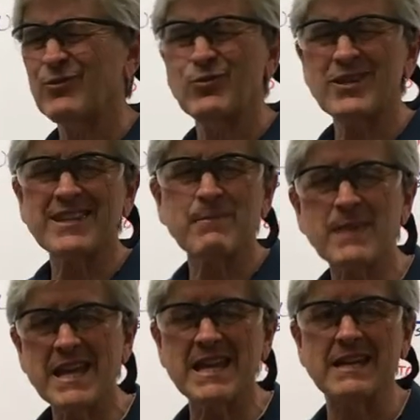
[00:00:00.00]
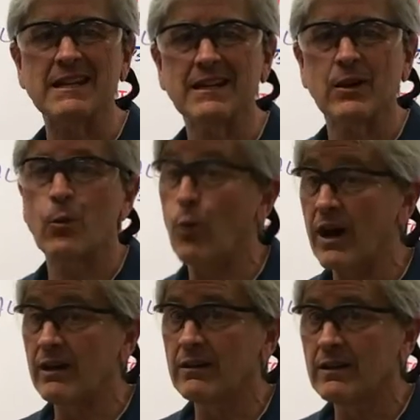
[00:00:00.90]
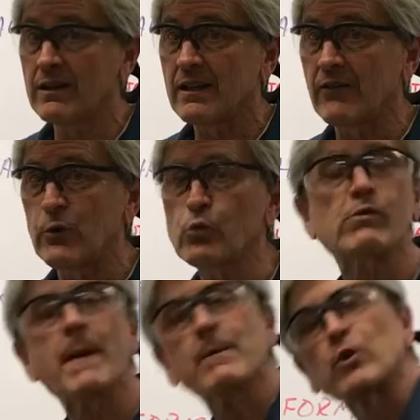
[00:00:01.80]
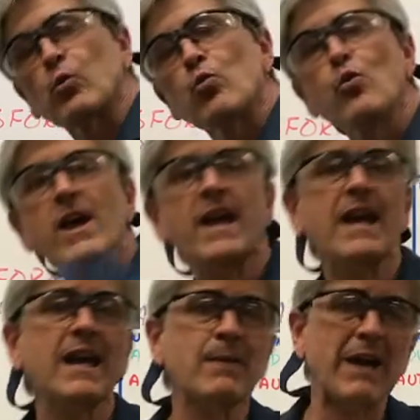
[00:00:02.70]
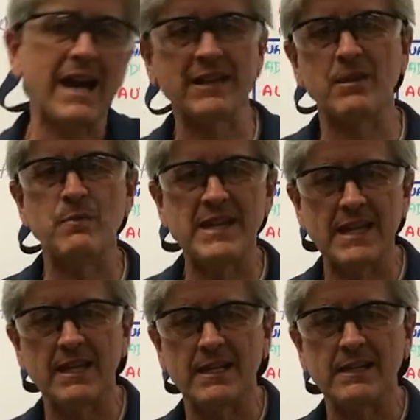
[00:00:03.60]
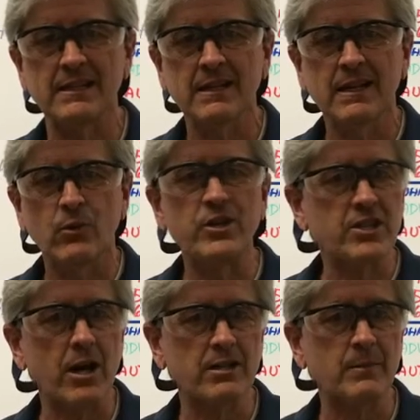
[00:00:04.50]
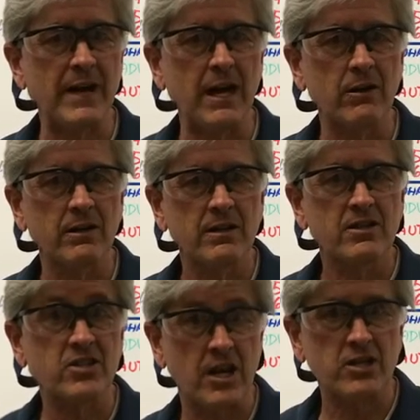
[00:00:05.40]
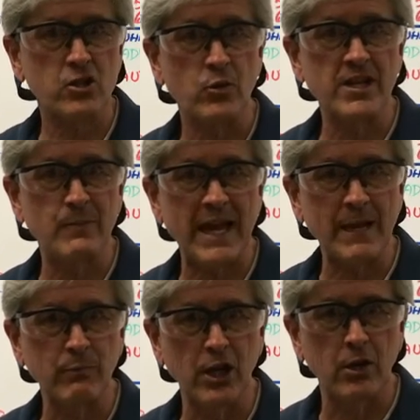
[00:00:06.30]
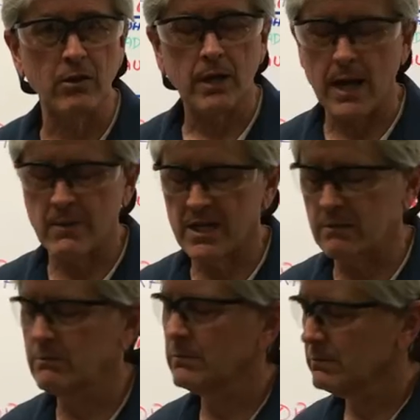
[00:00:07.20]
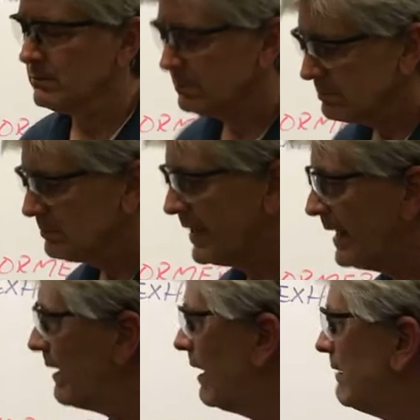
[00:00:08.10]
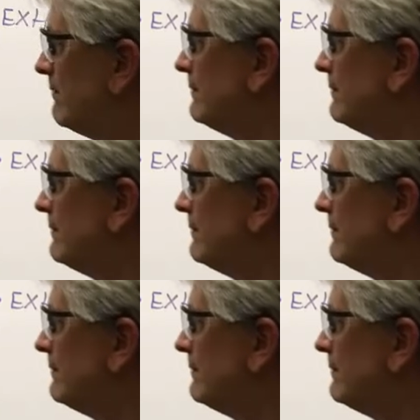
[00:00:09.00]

What does that mean? Well, if you remember way back at the beginning, we talked about suck, squeeze, bang, blow. Hang on.